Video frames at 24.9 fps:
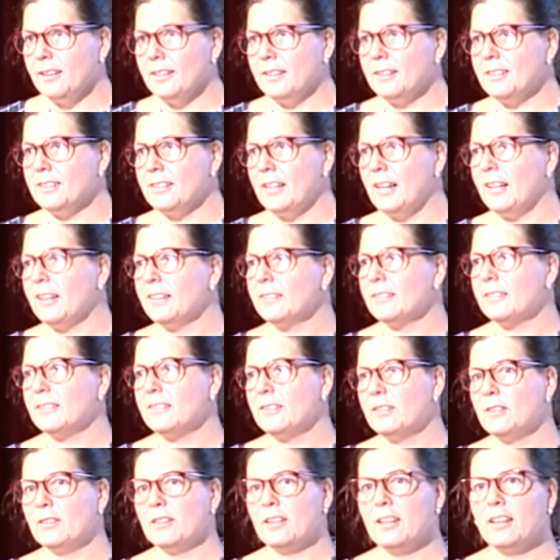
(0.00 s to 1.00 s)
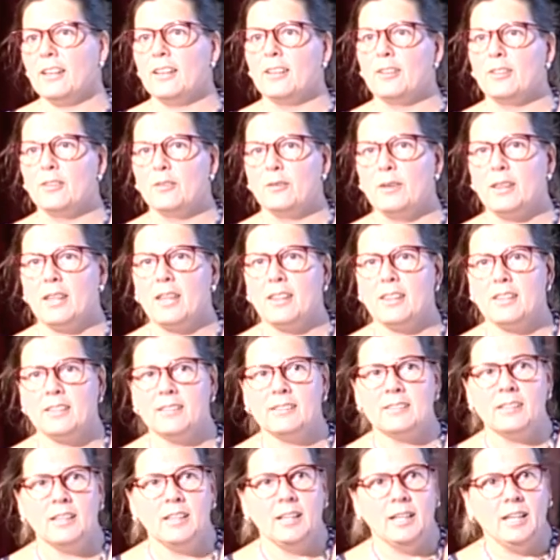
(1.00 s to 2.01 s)
tasked with
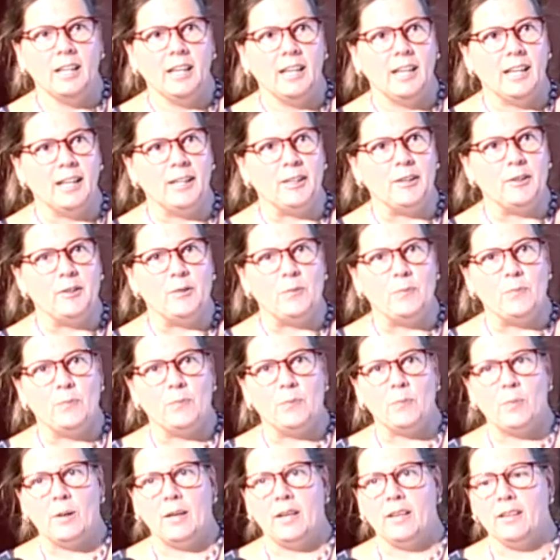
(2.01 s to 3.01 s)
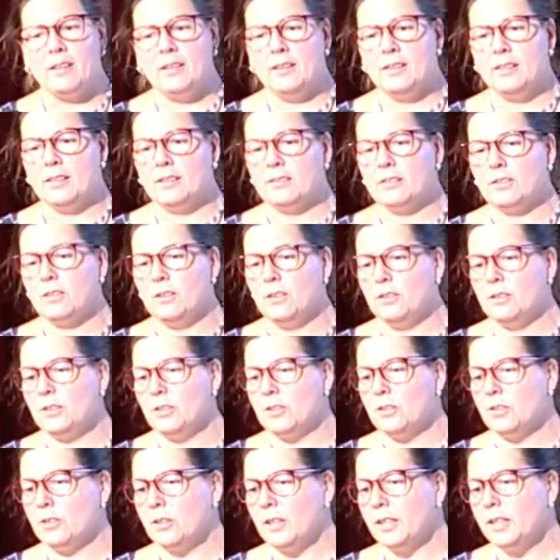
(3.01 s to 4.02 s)
others by UNESCO to
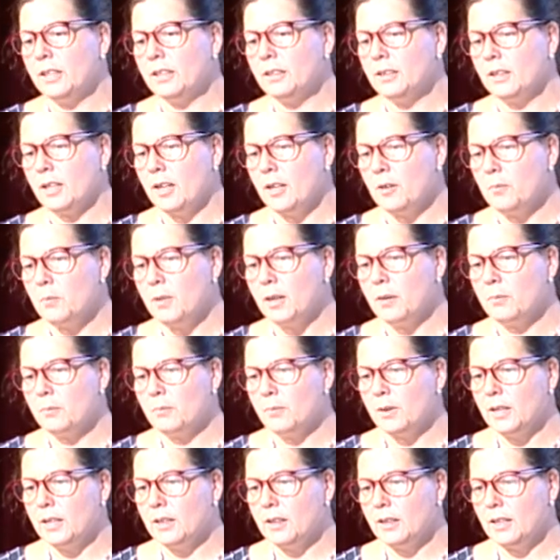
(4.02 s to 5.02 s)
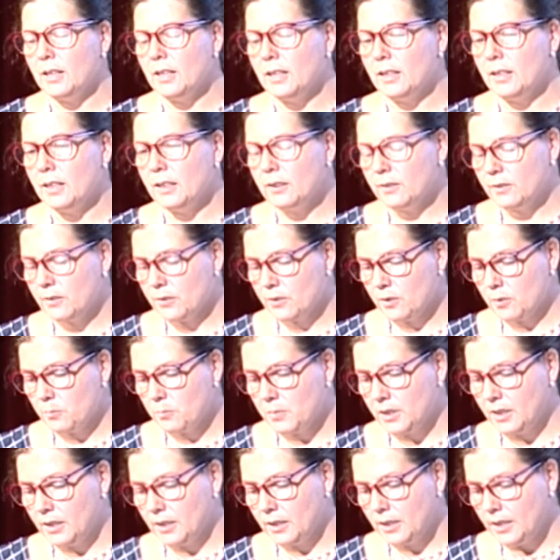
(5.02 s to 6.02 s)
try and come up with an
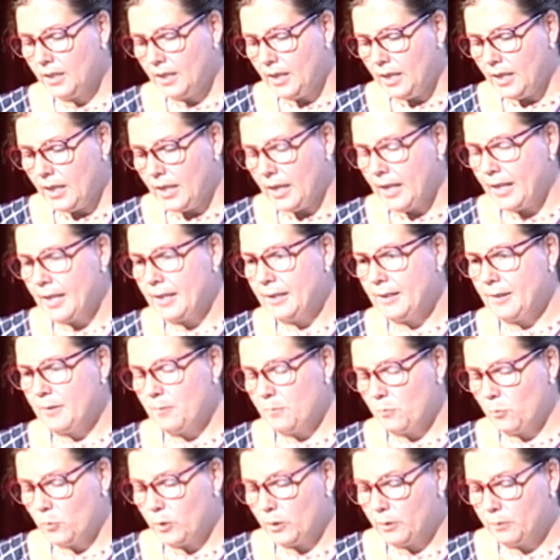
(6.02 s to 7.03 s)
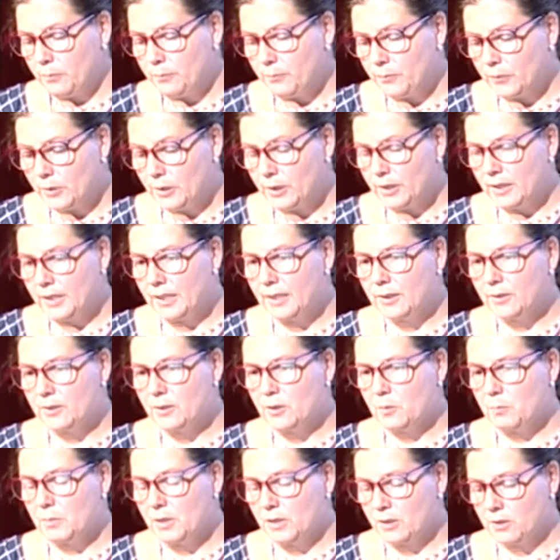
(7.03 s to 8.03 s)
instrument, well, not an
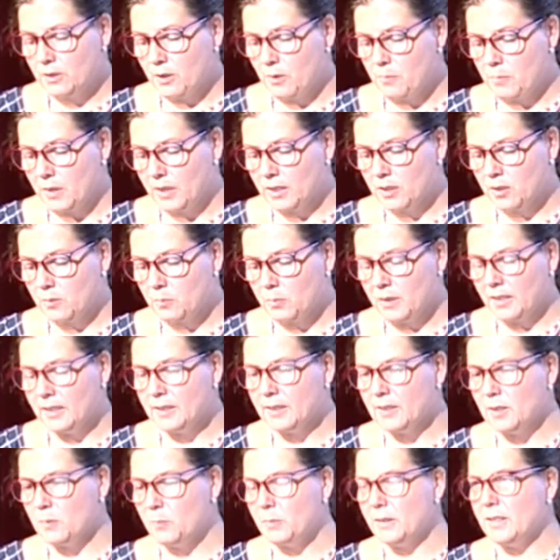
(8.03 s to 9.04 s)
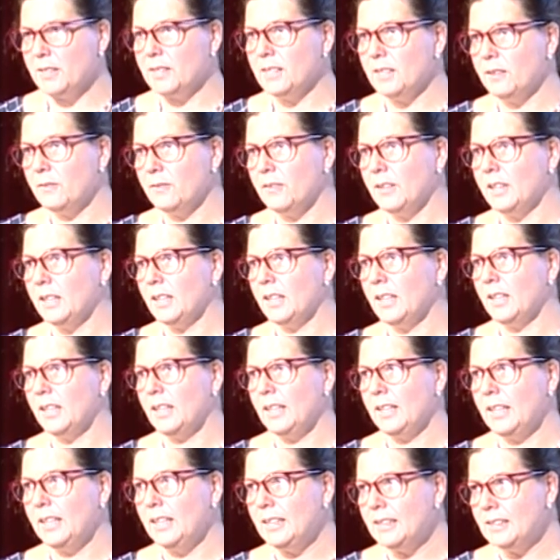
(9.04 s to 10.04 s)
instrument so much, but a specific
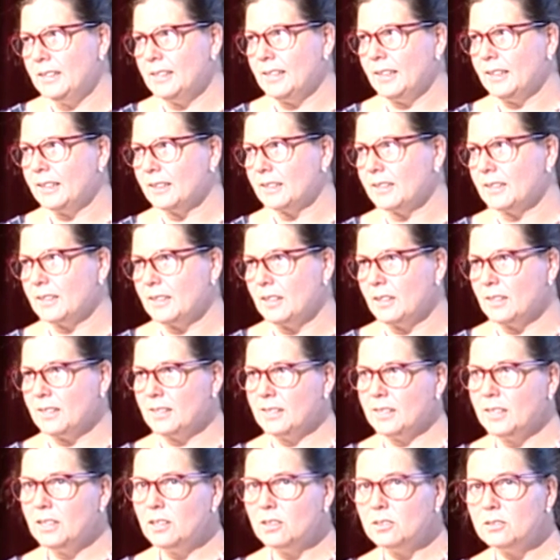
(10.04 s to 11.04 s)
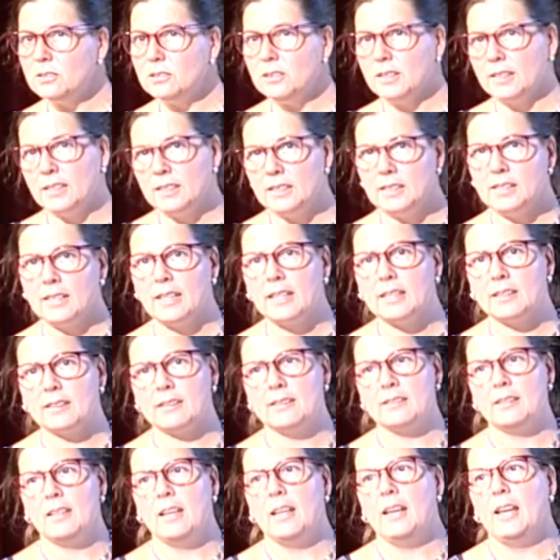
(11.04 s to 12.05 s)
index, a single
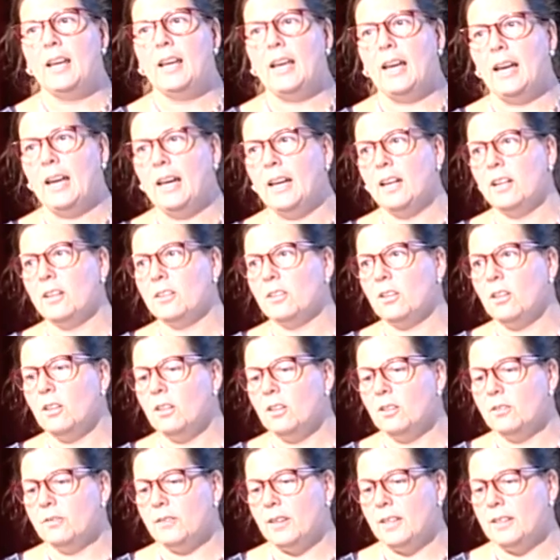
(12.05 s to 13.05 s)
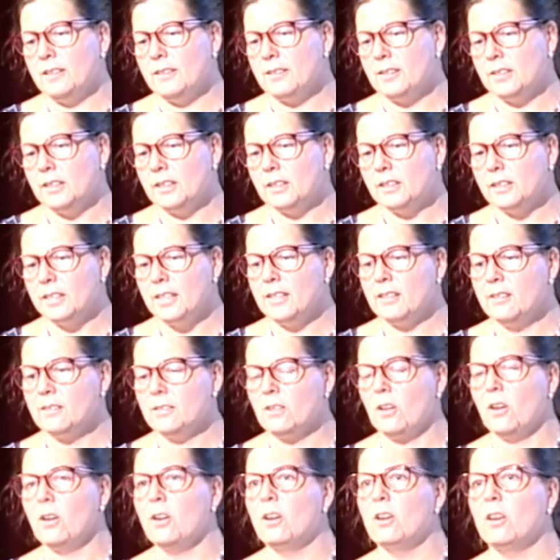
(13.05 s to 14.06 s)
index, out of a series
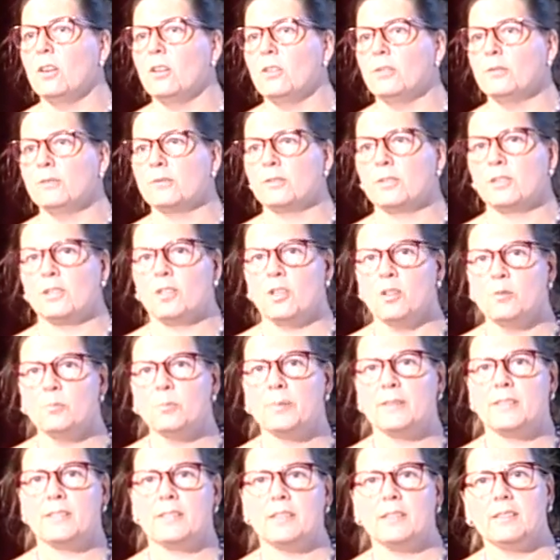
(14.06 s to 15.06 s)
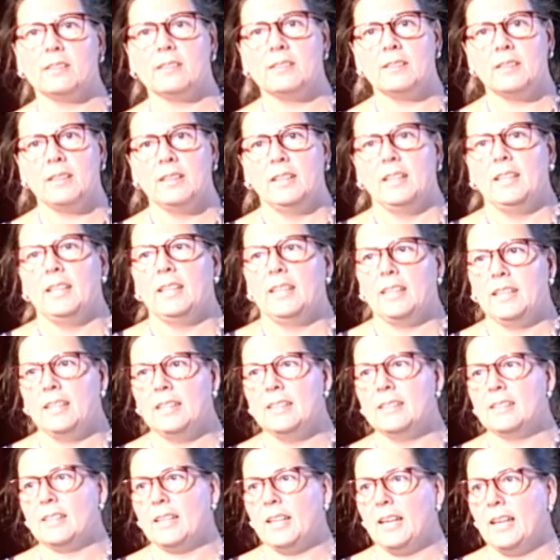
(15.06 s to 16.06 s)
of composite
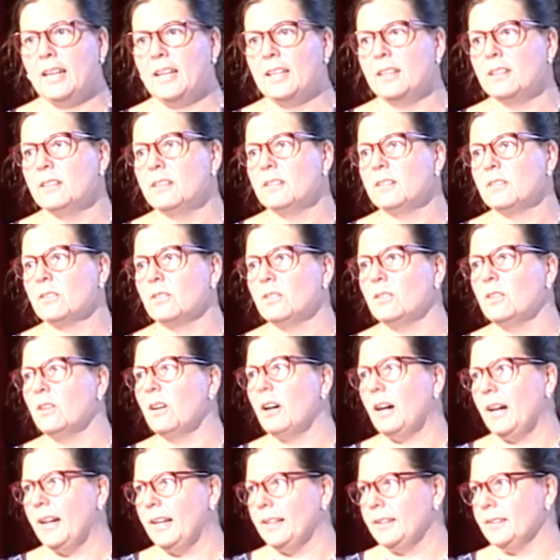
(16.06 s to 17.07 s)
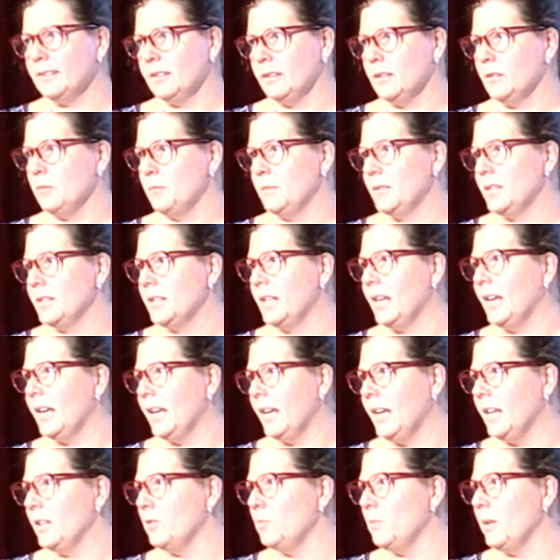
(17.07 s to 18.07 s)
indicators or items that
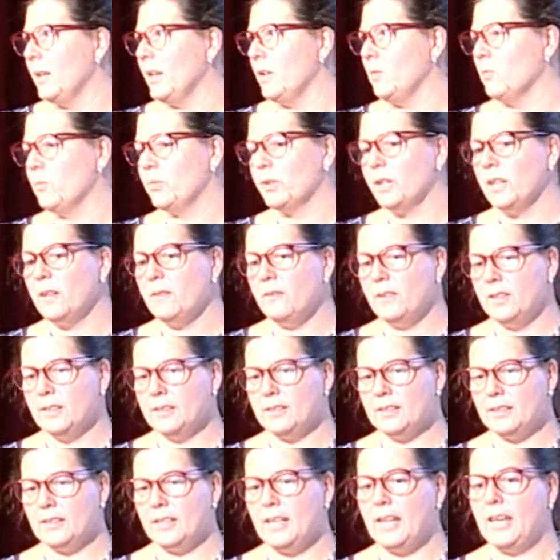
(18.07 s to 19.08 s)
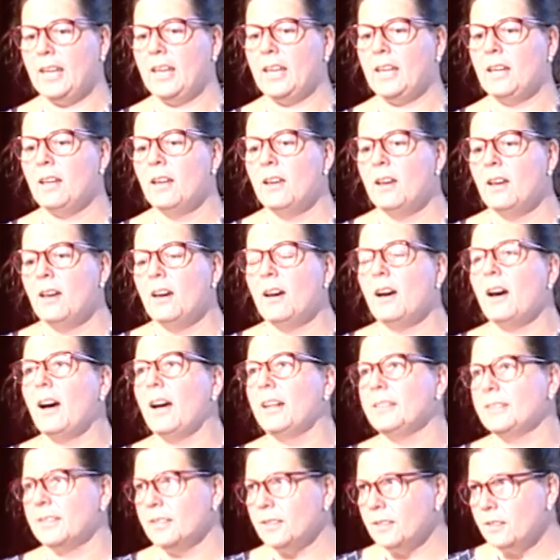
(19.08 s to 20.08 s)
had been previously
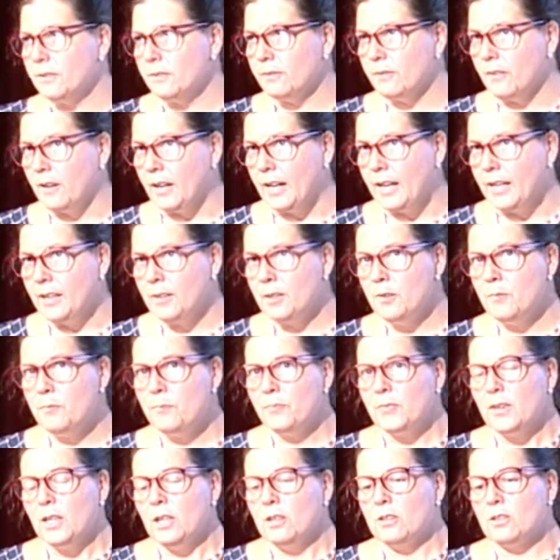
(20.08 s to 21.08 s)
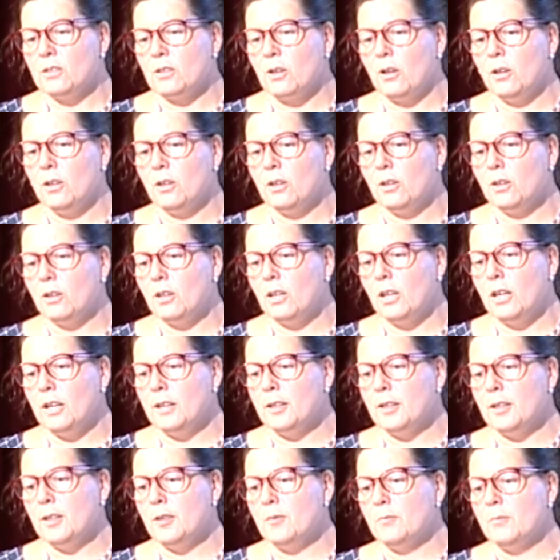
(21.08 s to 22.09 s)
identified. So
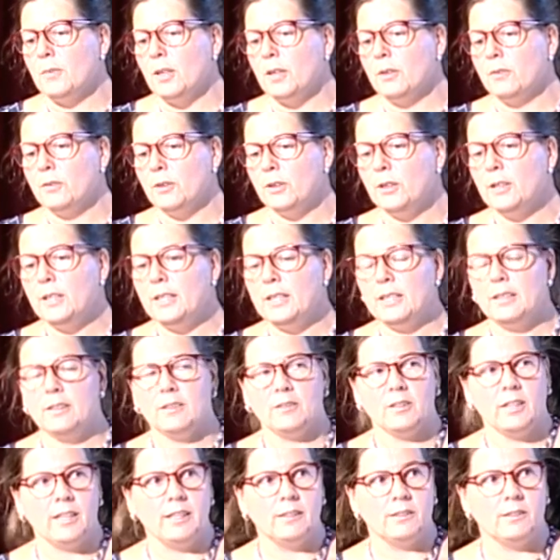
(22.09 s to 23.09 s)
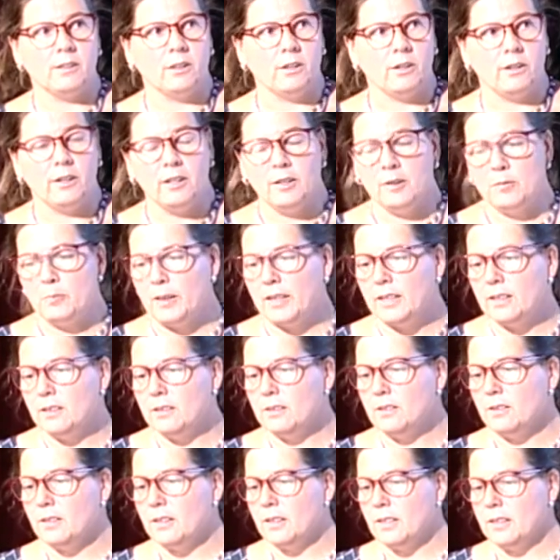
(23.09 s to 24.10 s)
a few years ago, back
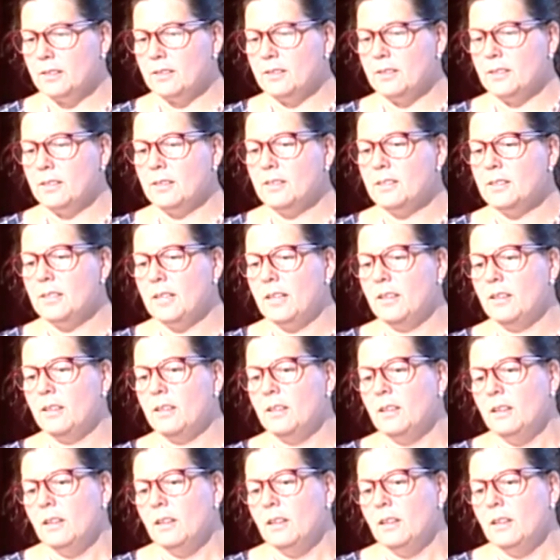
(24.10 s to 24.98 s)
in 2010,